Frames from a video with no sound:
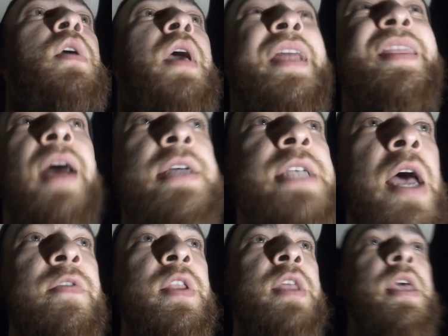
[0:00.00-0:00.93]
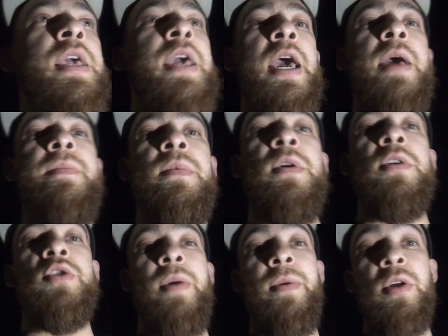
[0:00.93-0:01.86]
It does have an NA cam,
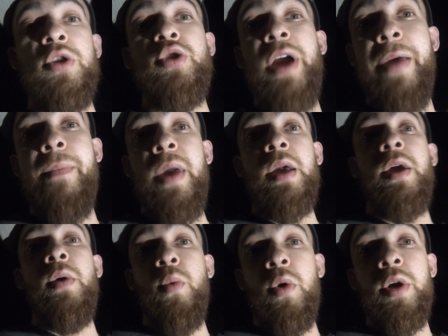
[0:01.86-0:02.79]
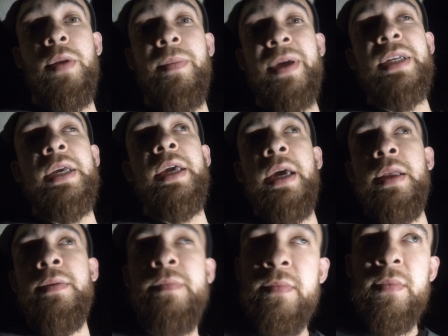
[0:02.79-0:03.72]
so I'm going to try and make it work the best I
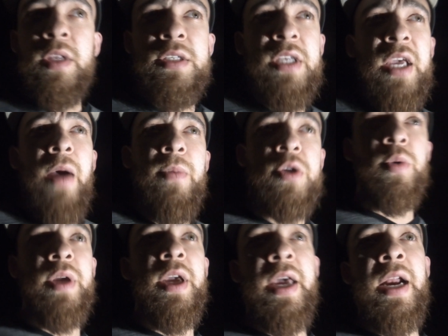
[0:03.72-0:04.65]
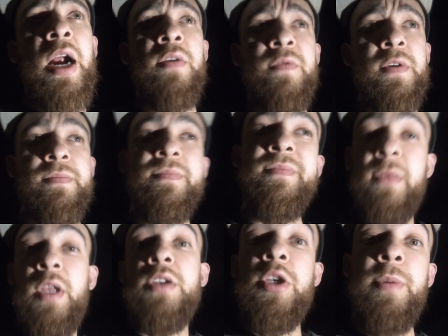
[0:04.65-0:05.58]
can, see how much we can get out of it.
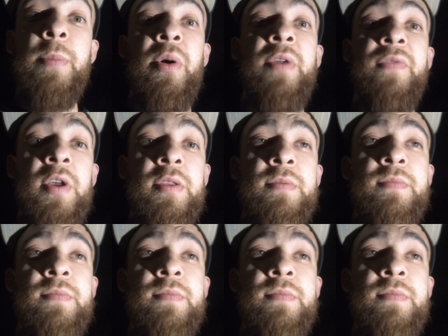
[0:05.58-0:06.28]
Should be pretty fun.